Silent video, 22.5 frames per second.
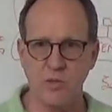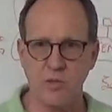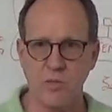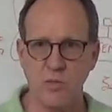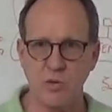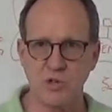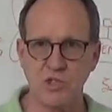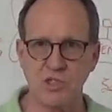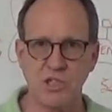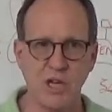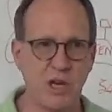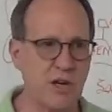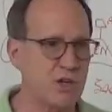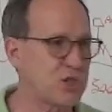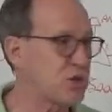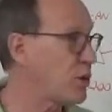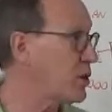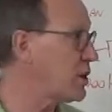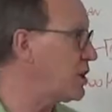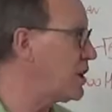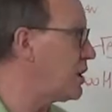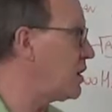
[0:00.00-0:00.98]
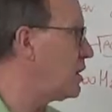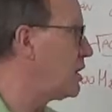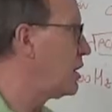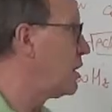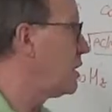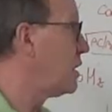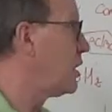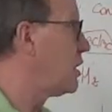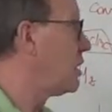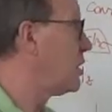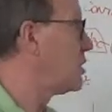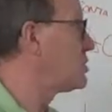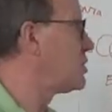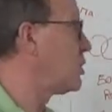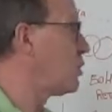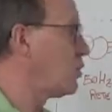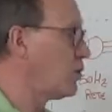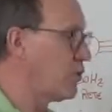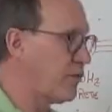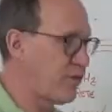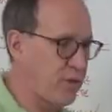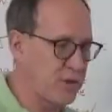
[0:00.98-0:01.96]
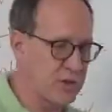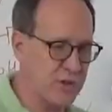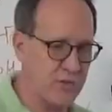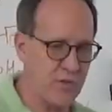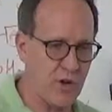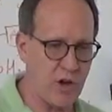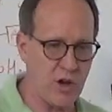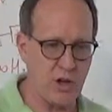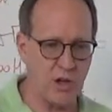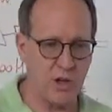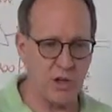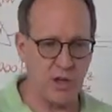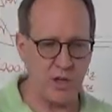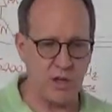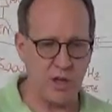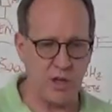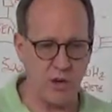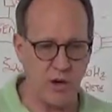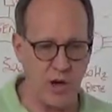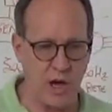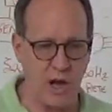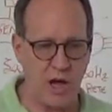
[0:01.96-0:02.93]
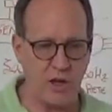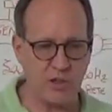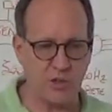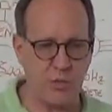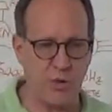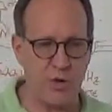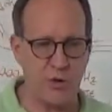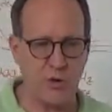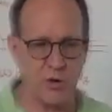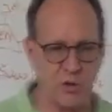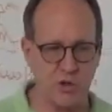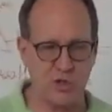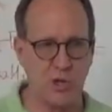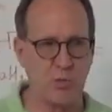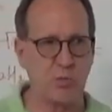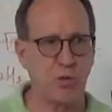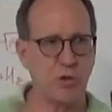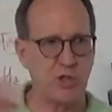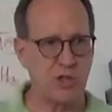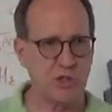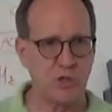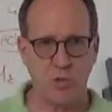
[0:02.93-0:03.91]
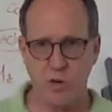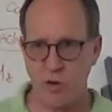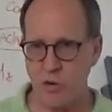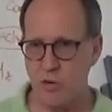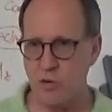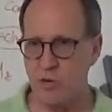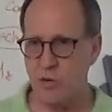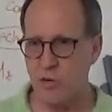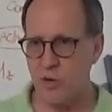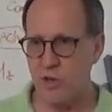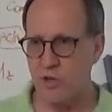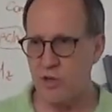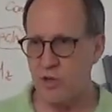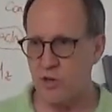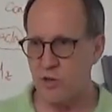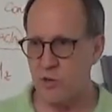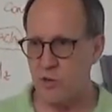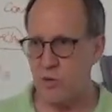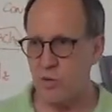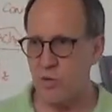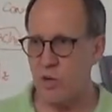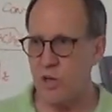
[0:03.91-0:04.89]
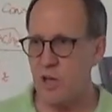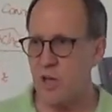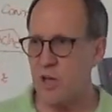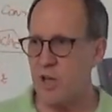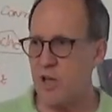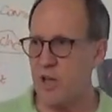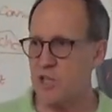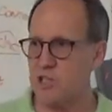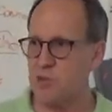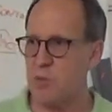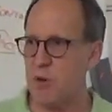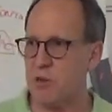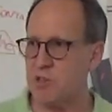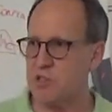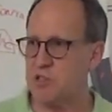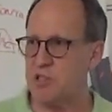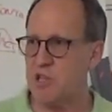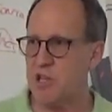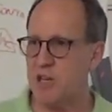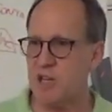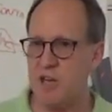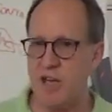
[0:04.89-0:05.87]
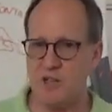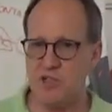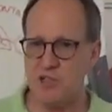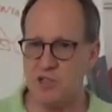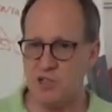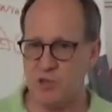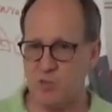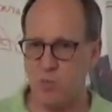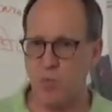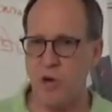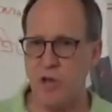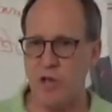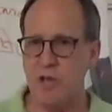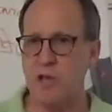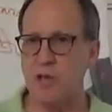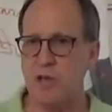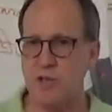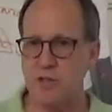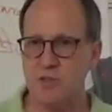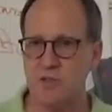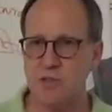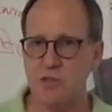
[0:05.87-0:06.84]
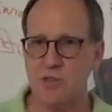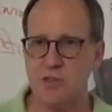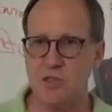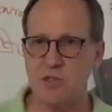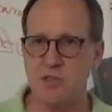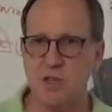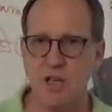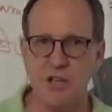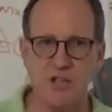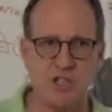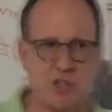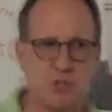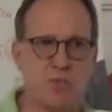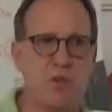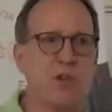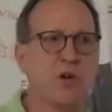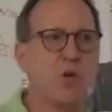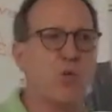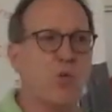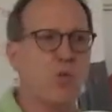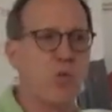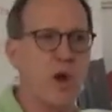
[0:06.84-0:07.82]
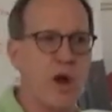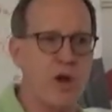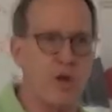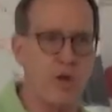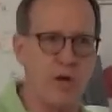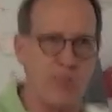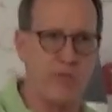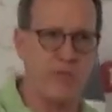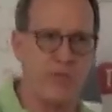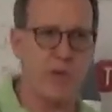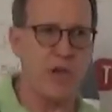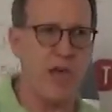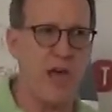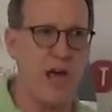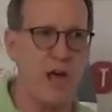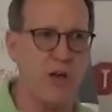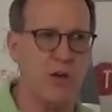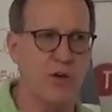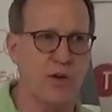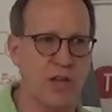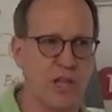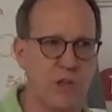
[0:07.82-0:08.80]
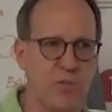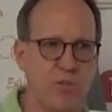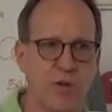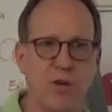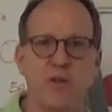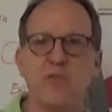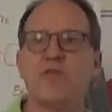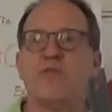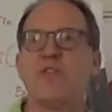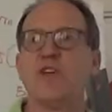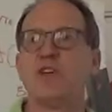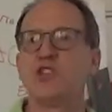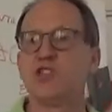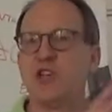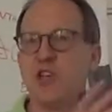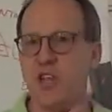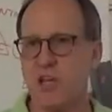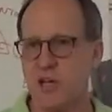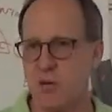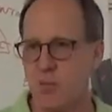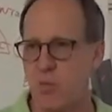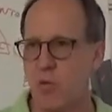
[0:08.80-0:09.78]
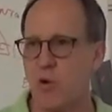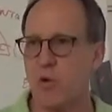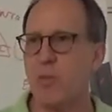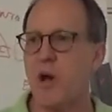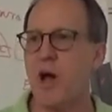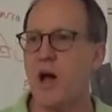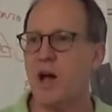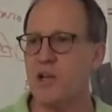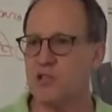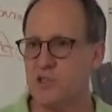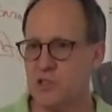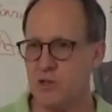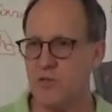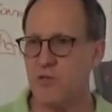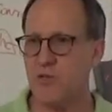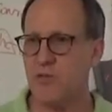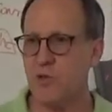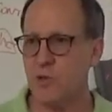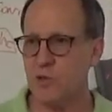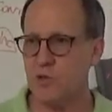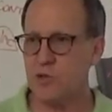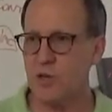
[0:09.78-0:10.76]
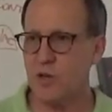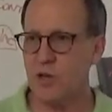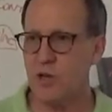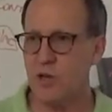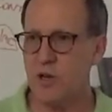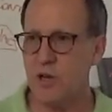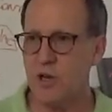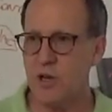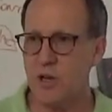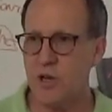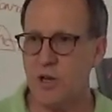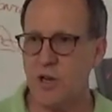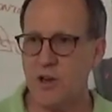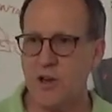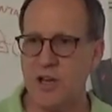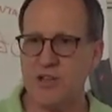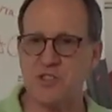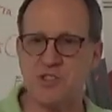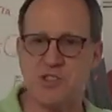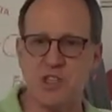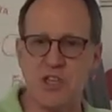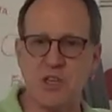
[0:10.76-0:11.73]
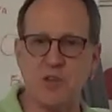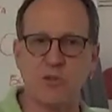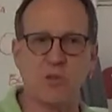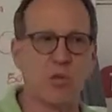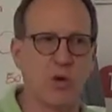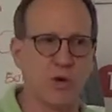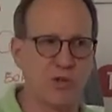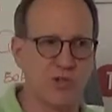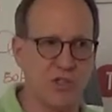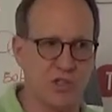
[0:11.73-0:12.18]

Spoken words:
Which is kind of tricky. So first of all, you know, entrepreneurship, which is what you're learning to do, is about seeing not just what is, not just being aware of reality, but envisioning a more positive future. Not seeing the world